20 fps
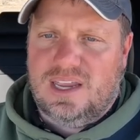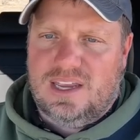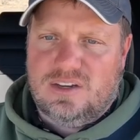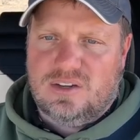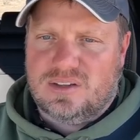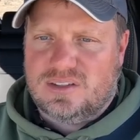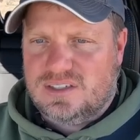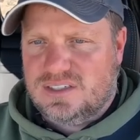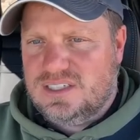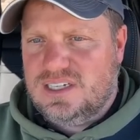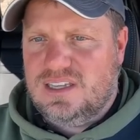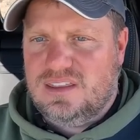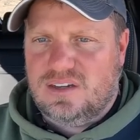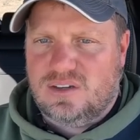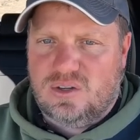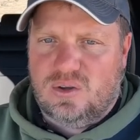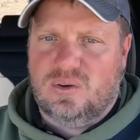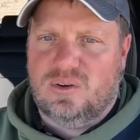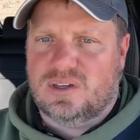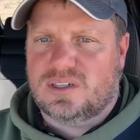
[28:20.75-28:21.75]
and you can see the
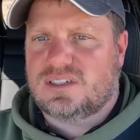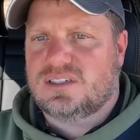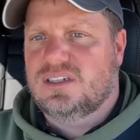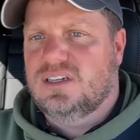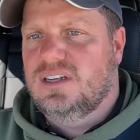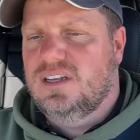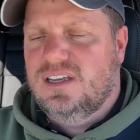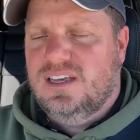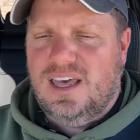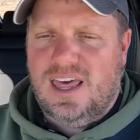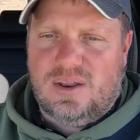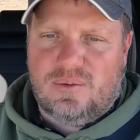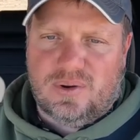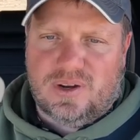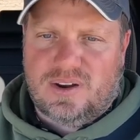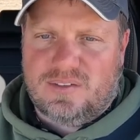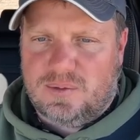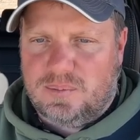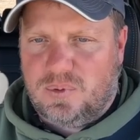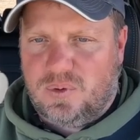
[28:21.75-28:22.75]
tow hooks and the
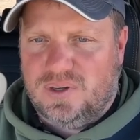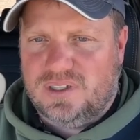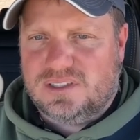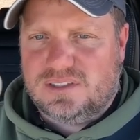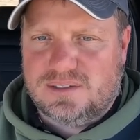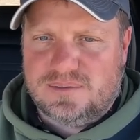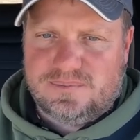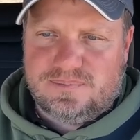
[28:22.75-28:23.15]
recovery points.